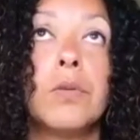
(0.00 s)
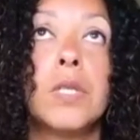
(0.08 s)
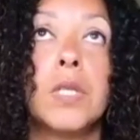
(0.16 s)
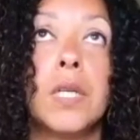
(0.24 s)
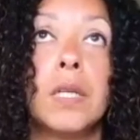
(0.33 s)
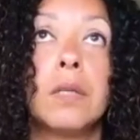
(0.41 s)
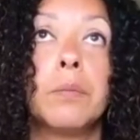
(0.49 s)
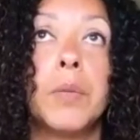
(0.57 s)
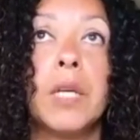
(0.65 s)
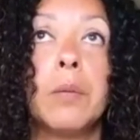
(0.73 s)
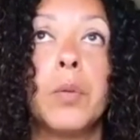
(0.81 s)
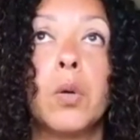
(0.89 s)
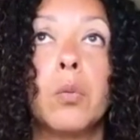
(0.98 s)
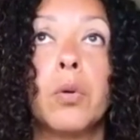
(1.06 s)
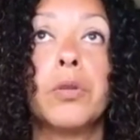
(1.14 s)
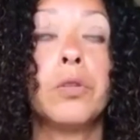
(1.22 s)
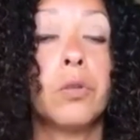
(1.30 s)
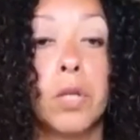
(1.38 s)
used in people
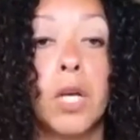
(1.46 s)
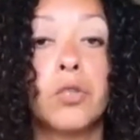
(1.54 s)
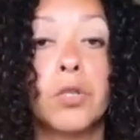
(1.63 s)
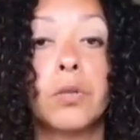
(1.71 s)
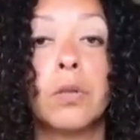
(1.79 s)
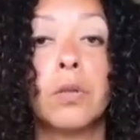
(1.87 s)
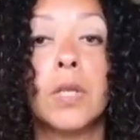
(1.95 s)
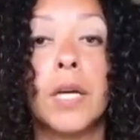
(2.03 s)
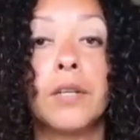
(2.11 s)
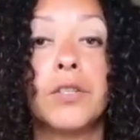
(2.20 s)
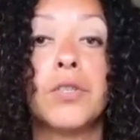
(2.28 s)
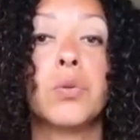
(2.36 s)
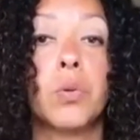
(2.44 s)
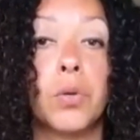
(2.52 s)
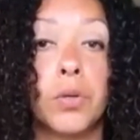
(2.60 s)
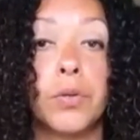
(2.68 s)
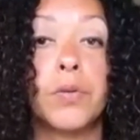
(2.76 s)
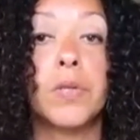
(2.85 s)
with neurological uh,
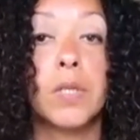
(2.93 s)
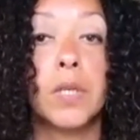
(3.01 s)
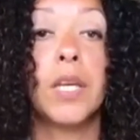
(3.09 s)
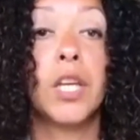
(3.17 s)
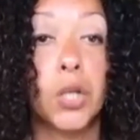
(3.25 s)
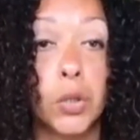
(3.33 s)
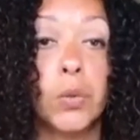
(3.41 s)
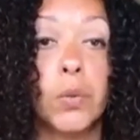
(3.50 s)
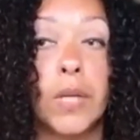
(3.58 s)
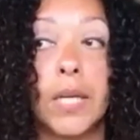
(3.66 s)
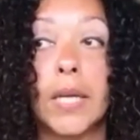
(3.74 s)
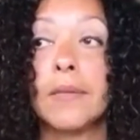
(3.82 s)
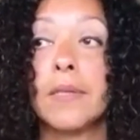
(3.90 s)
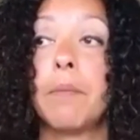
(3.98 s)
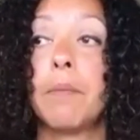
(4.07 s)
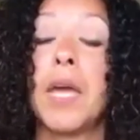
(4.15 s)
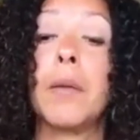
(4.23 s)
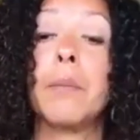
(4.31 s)
disorders, including S
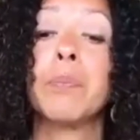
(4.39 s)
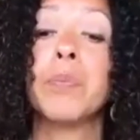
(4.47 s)
M A.